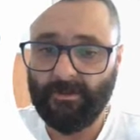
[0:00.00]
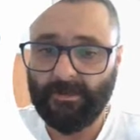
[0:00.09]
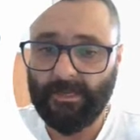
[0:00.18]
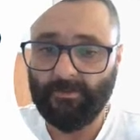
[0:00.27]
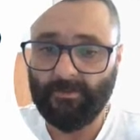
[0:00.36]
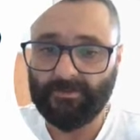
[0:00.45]

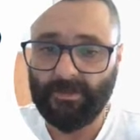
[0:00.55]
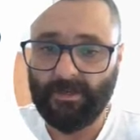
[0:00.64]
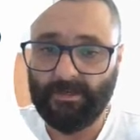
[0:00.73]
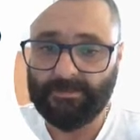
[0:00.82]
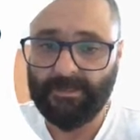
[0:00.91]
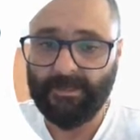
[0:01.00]
equals
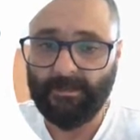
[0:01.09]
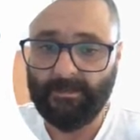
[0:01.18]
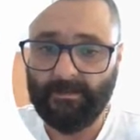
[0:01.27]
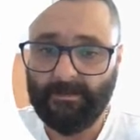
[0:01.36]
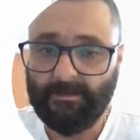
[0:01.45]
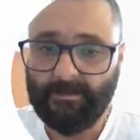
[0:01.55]
IT.
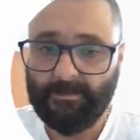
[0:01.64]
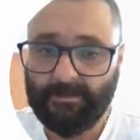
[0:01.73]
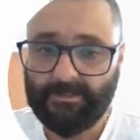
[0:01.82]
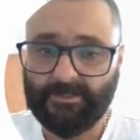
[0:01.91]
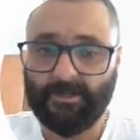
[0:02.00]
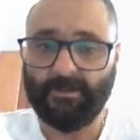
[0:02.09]

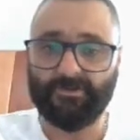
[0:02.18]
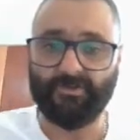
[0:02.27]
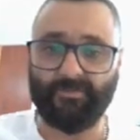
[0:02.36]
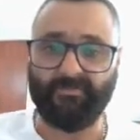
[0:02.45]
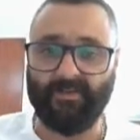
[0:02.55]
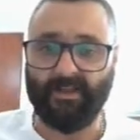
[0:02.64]
So it should
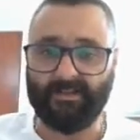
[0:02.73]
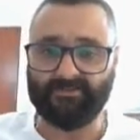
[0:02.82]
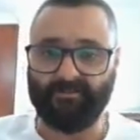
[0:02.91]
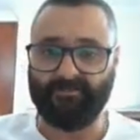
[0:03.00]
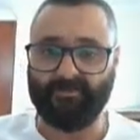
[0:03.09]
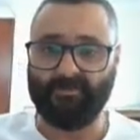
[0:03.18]
be fairly
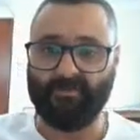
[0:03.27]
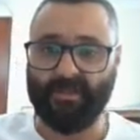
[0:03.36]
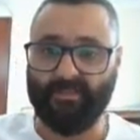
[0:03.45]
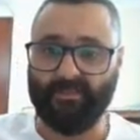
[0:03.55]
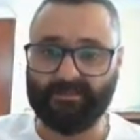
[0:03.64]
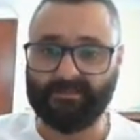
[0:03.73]
straightforward there.
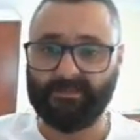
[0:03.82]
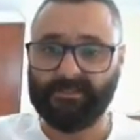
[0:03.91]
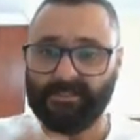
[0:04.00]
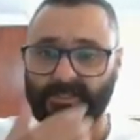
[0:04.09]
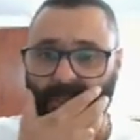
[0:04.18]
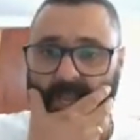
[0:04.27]
That's
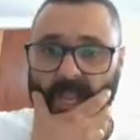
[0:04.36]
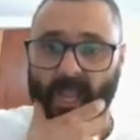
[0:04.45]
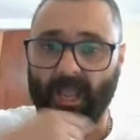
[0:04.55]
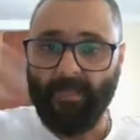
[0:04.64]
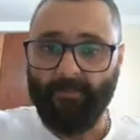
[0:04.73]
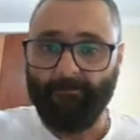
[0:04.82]

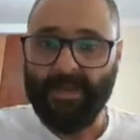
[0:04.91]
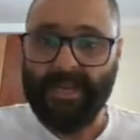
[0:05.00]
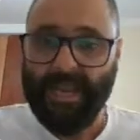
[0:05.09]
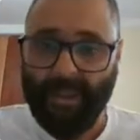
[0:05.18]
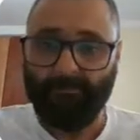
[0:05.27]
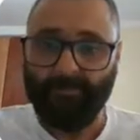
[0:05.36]

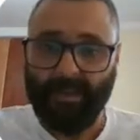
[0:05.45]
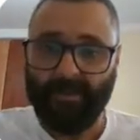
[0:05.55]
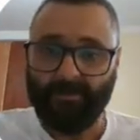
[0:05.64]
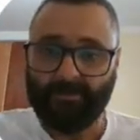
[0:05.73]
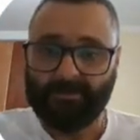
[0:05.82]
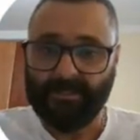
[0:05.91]
milliamp
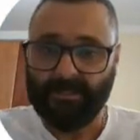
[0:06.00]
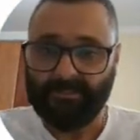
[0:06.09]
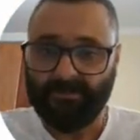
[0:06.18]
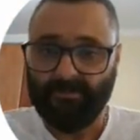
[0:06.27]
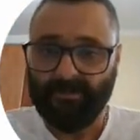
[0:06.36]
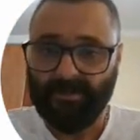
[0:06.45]
hours is
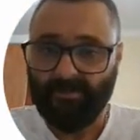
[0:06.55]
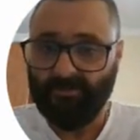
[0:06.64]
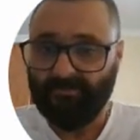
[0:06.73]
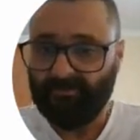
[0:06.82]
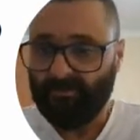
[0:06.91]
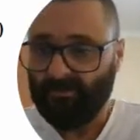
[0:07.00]
another unit
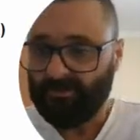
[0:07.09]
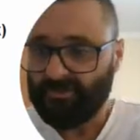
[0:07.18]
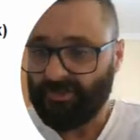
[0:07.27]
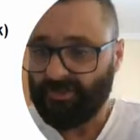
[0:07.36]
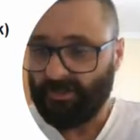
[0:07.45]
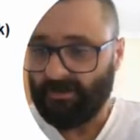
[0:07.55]
for
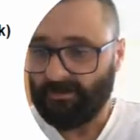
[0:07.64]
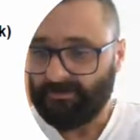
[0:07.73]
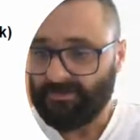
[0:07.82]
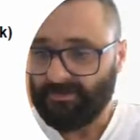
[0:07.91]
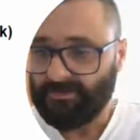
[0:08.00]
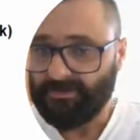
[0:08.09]

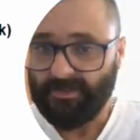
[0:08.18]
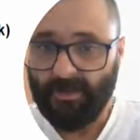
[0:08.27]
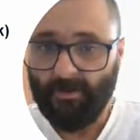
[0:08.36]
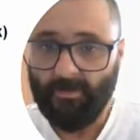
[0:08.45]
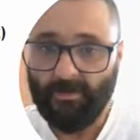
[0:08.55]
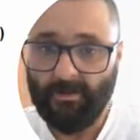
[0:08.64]
charge.
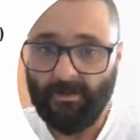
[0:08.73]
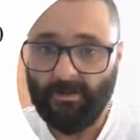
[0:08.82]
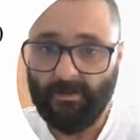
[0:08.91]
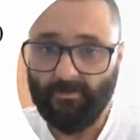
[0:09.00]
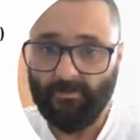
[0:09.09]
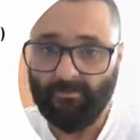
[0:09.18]
So
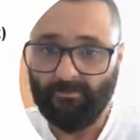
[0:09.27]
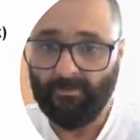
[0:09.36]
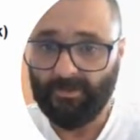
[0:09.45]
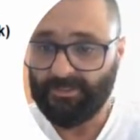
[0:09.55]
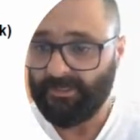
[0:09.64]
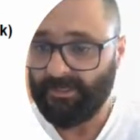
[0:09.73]
we're
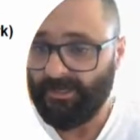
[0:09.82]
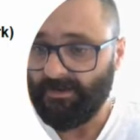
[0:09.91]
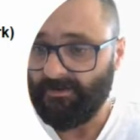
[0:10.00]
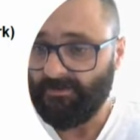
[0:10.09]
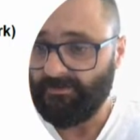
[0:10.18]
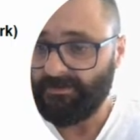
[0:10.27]
just going to
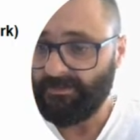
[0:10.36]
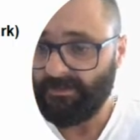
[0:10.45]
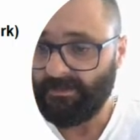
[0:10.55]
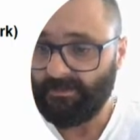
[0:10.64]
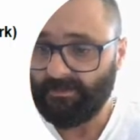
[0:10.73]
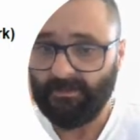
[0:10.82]
use
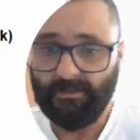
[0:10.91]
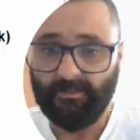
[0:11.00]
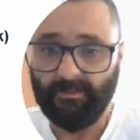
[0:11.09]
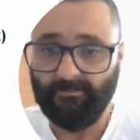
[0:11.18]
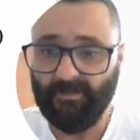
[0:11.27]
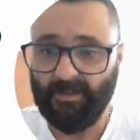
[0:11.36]

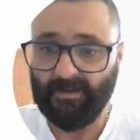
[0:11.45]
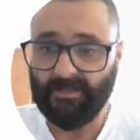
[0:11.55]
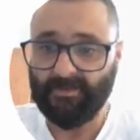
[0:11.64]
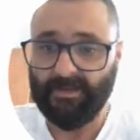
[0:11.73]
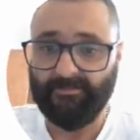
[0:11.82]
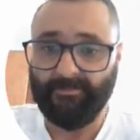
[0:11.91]
the values
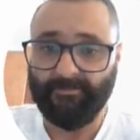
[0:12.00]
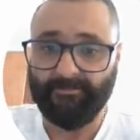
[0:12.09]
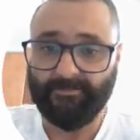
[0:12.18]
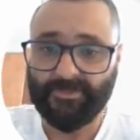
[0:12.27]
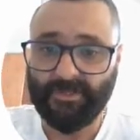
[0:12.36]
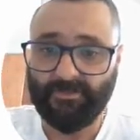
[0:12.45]
we're given.
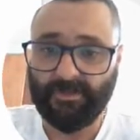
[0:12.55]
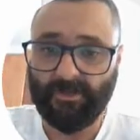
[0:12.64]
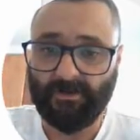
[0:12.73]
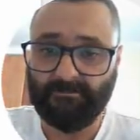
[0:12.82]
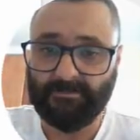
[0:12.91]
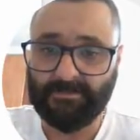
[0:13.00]
So the
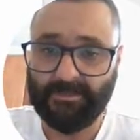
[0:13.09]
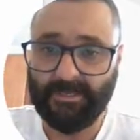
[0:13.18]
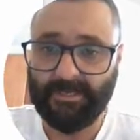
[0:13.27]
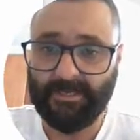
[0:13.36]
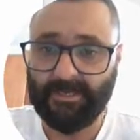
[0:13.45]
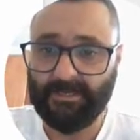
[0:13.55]
current
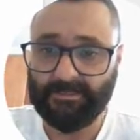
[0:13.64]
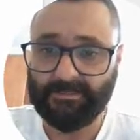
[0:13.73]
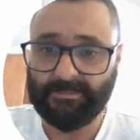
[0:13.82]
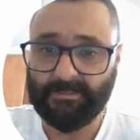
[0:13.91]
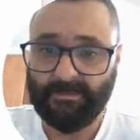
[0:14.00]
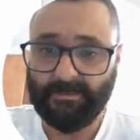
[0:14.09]

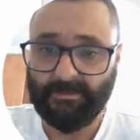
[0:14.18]
is